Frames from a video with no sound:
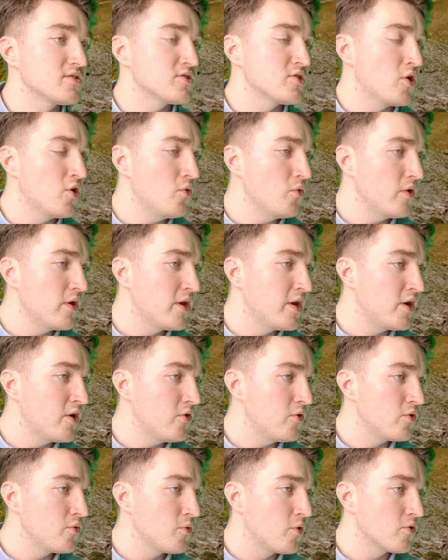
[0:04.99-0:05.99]
So
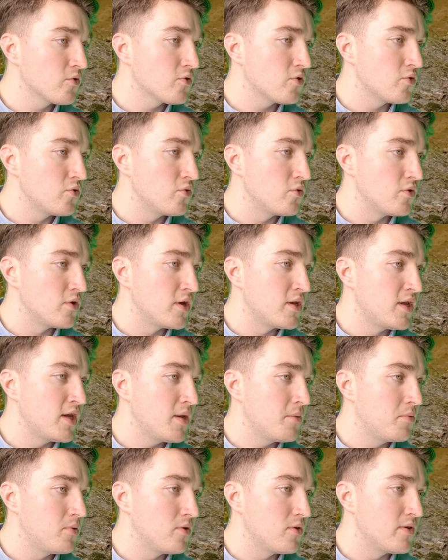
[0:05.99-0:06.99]
here you want to
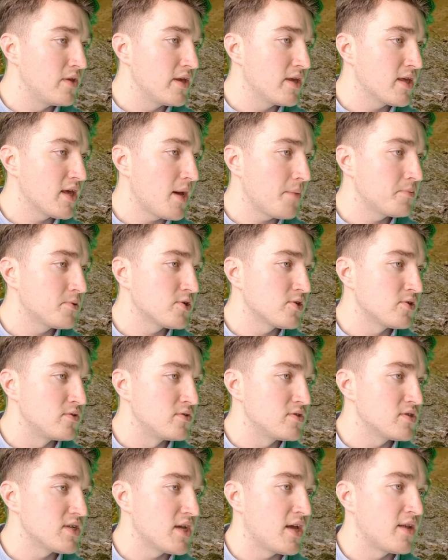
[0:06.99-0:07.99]
enable the captions